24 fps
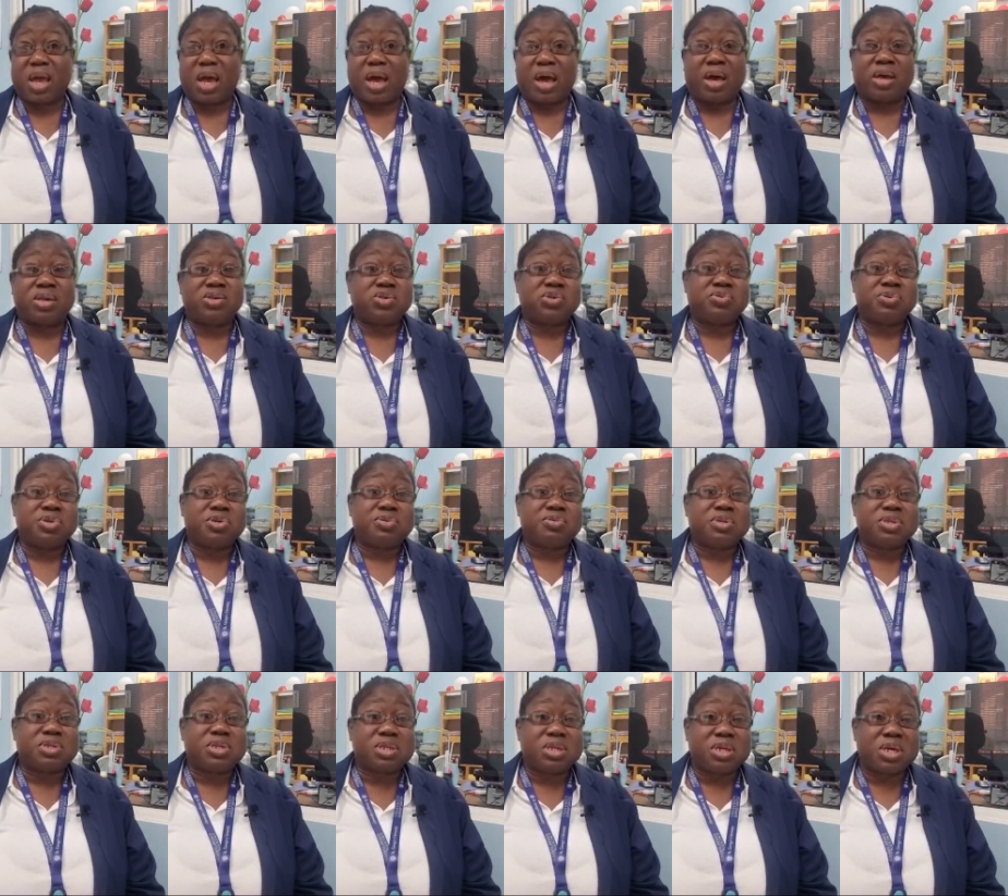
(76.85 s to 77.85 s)
As you
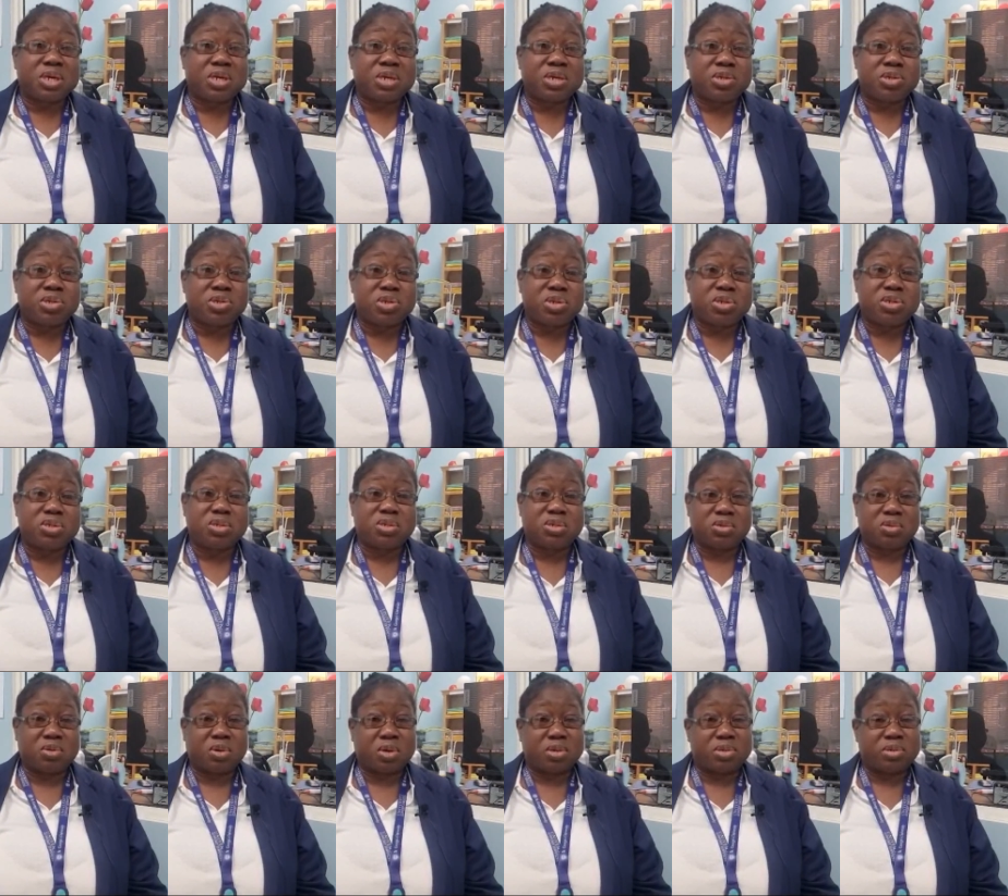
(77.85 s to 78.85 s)
increase in age,
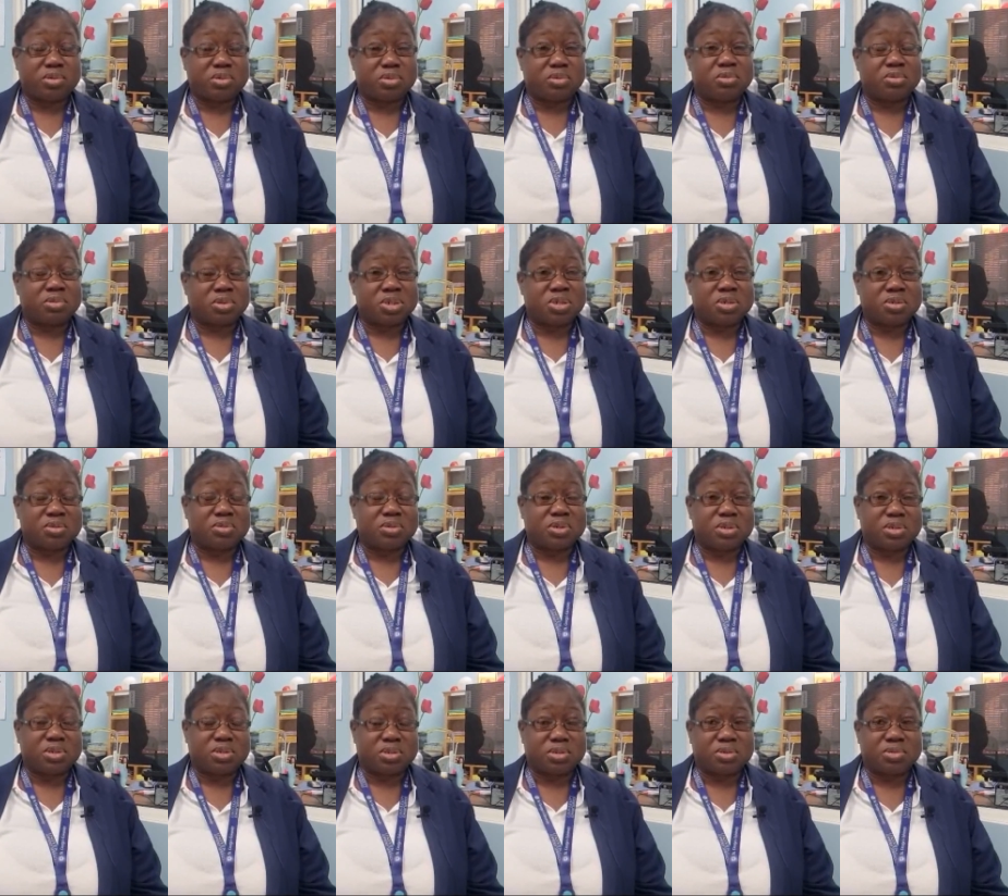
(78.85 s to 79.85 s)
you also
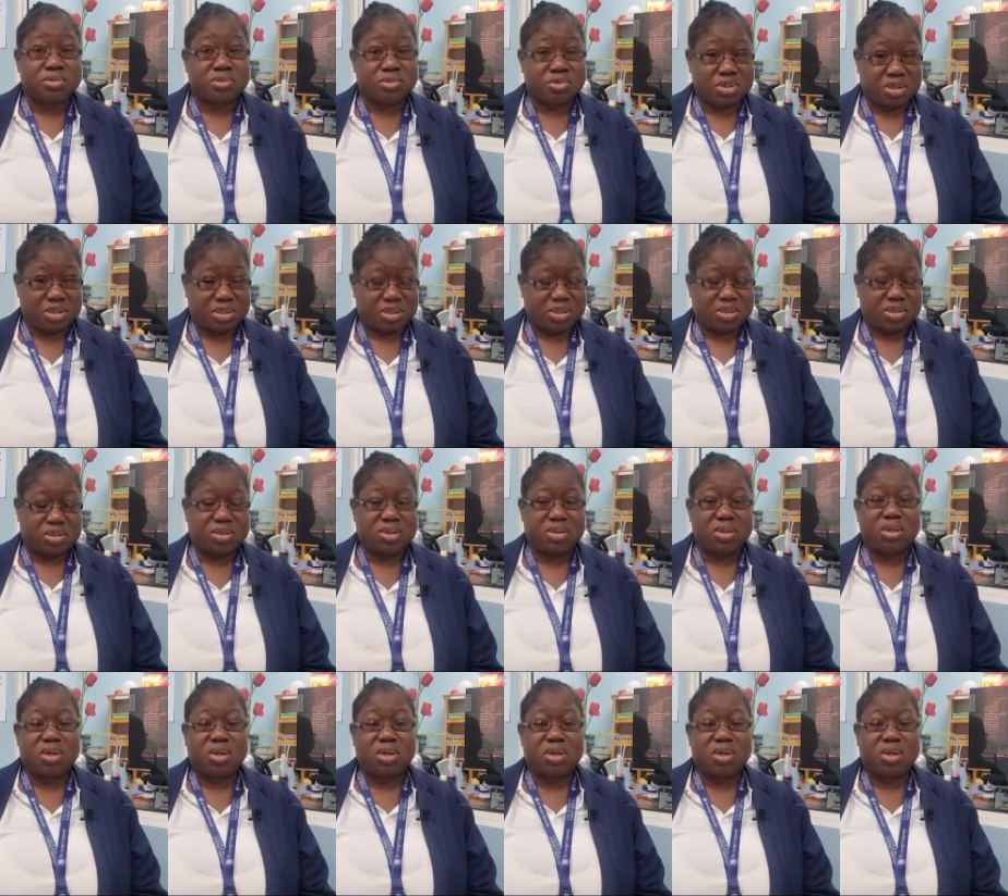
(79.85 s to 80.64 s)
increase the risk